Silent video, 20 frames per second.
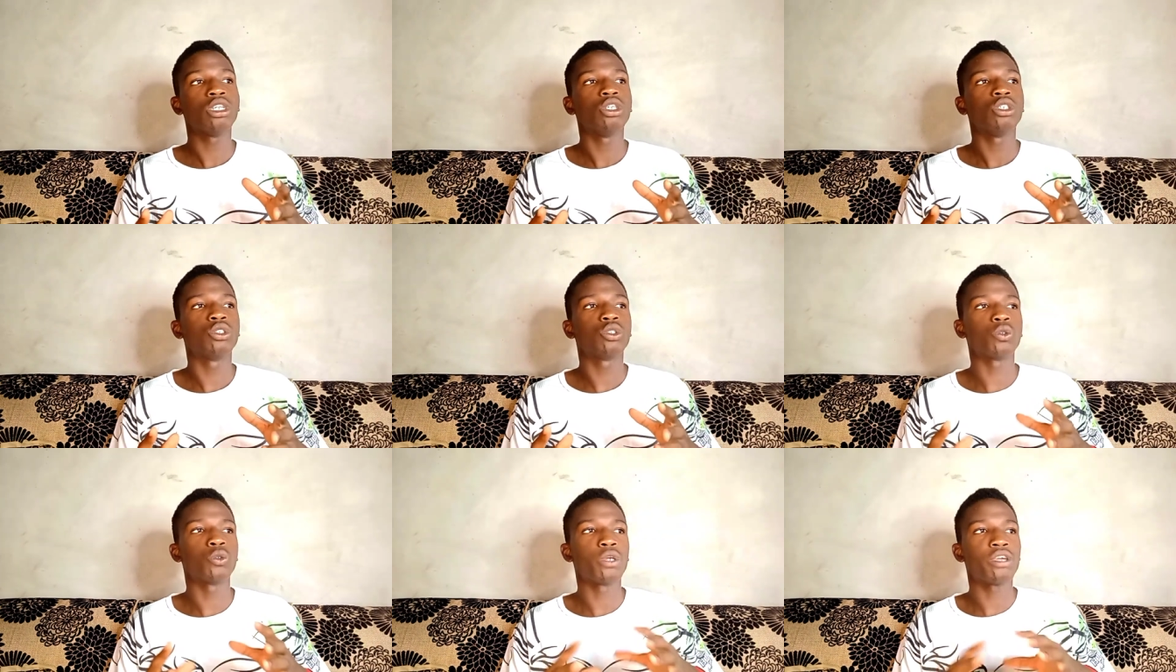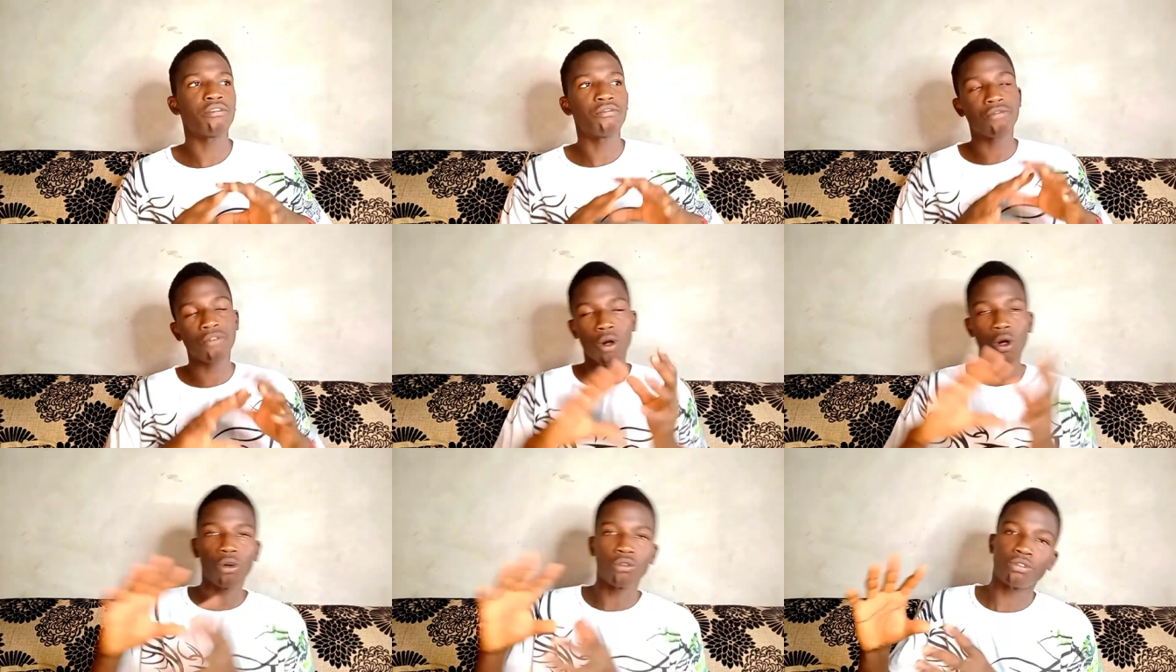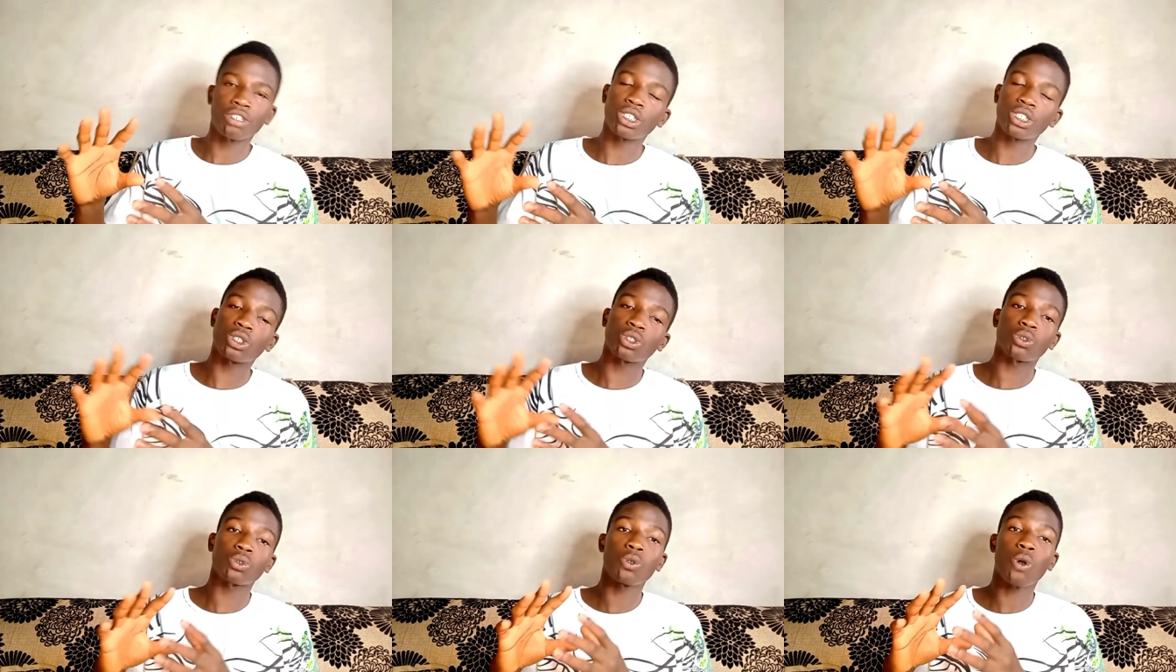to evolve
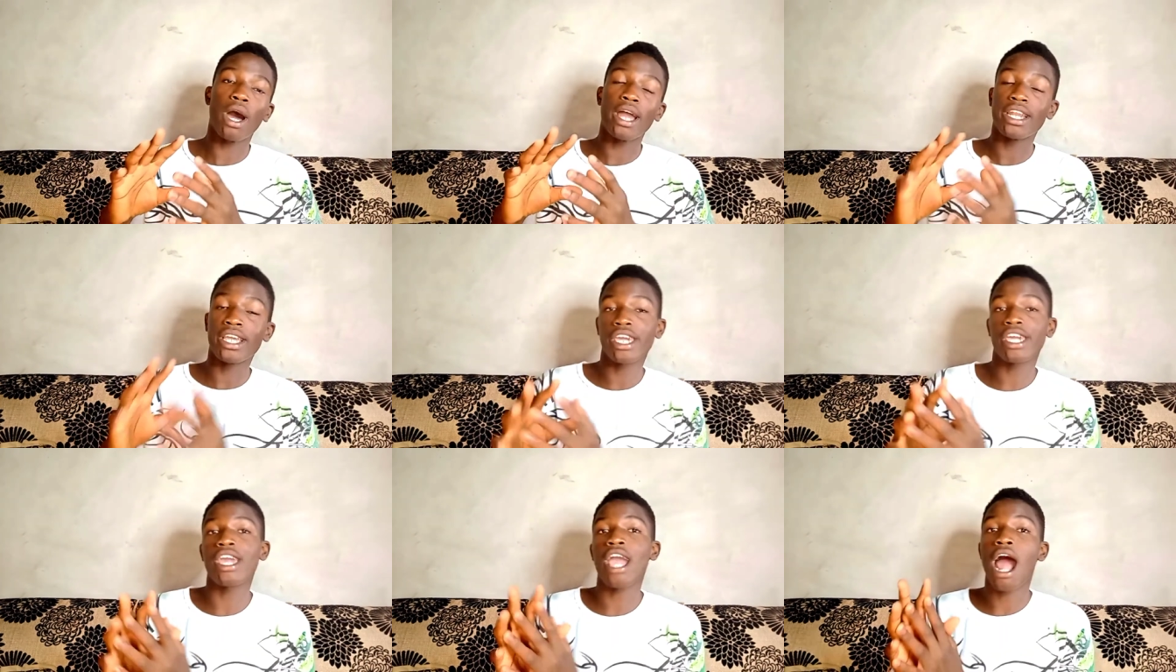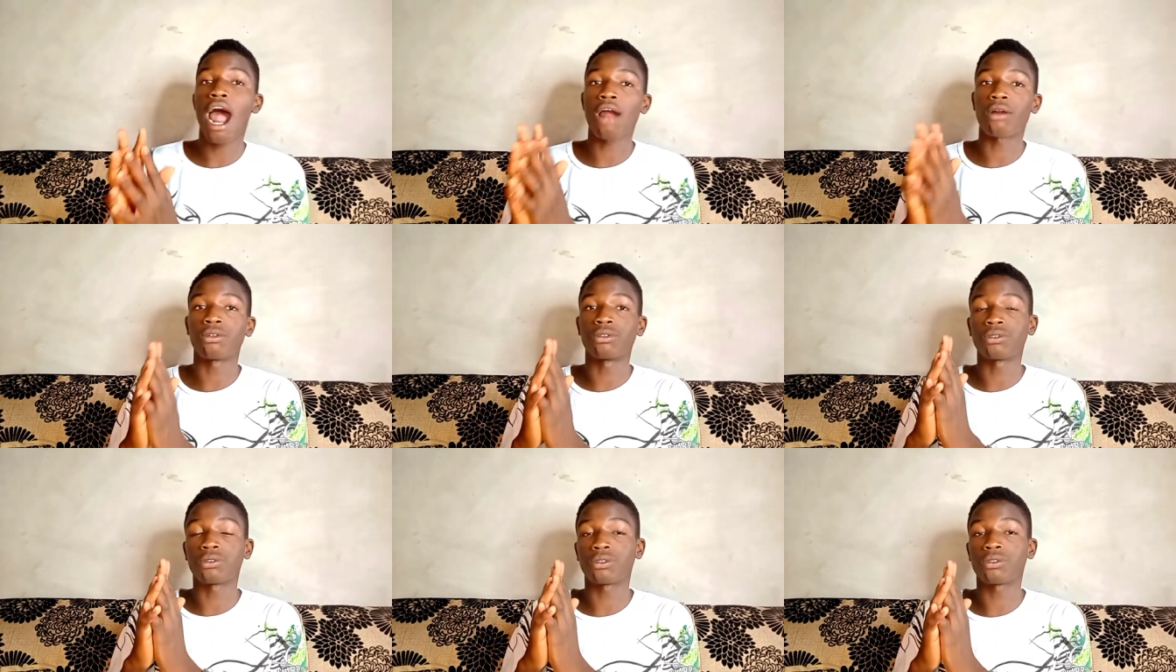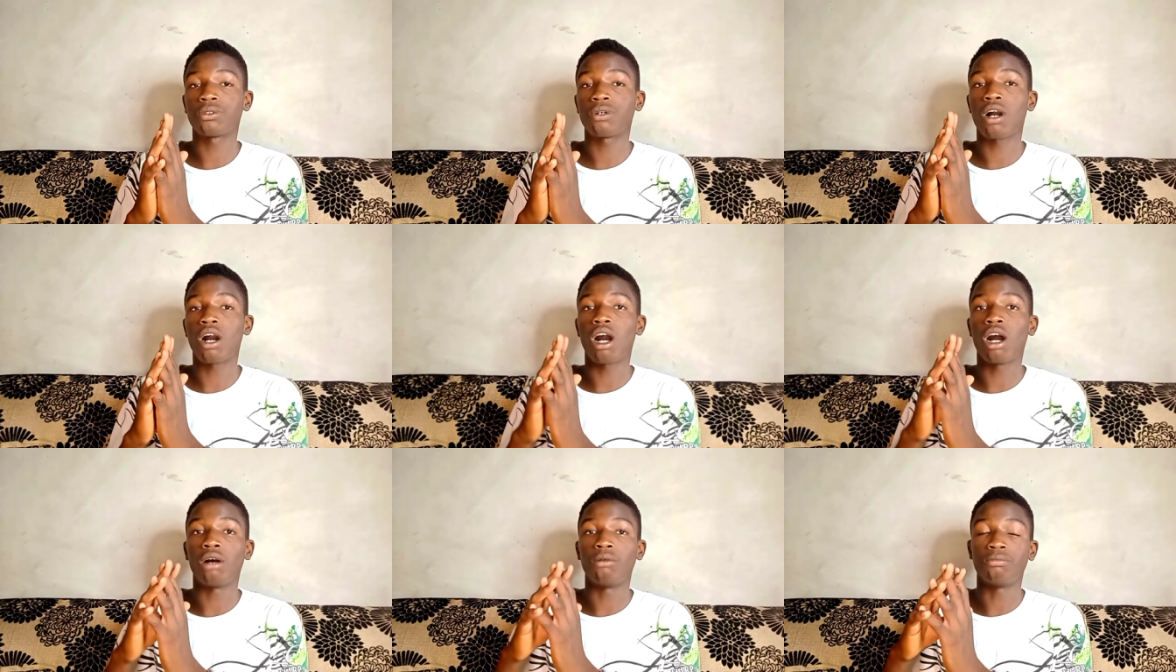into an AR,
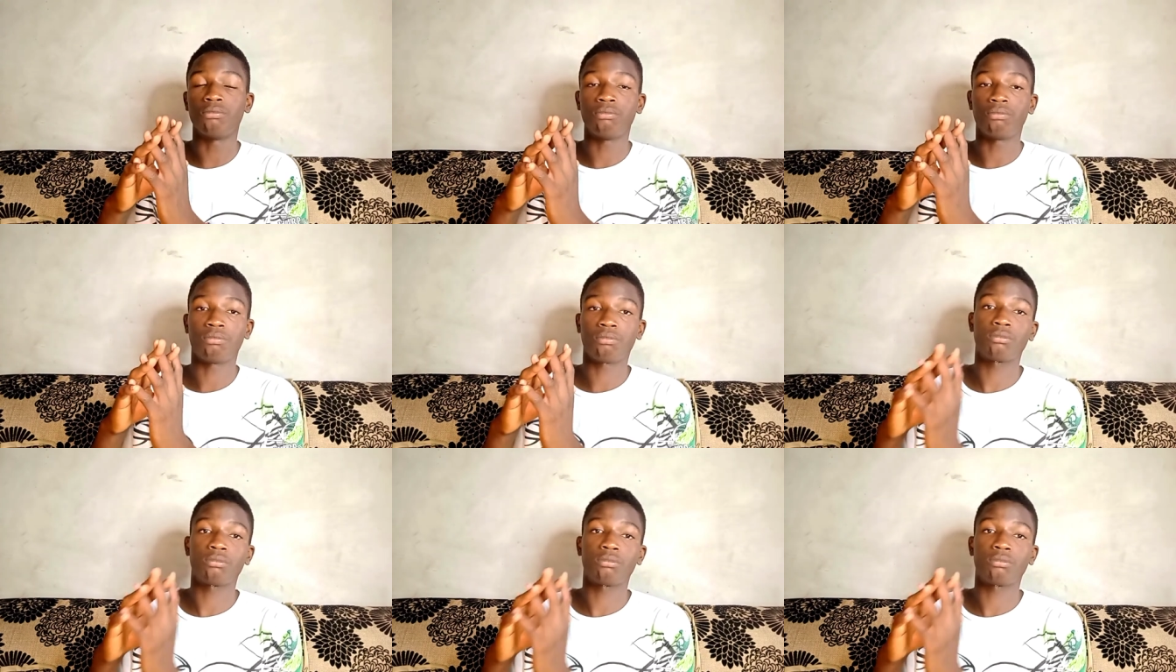um,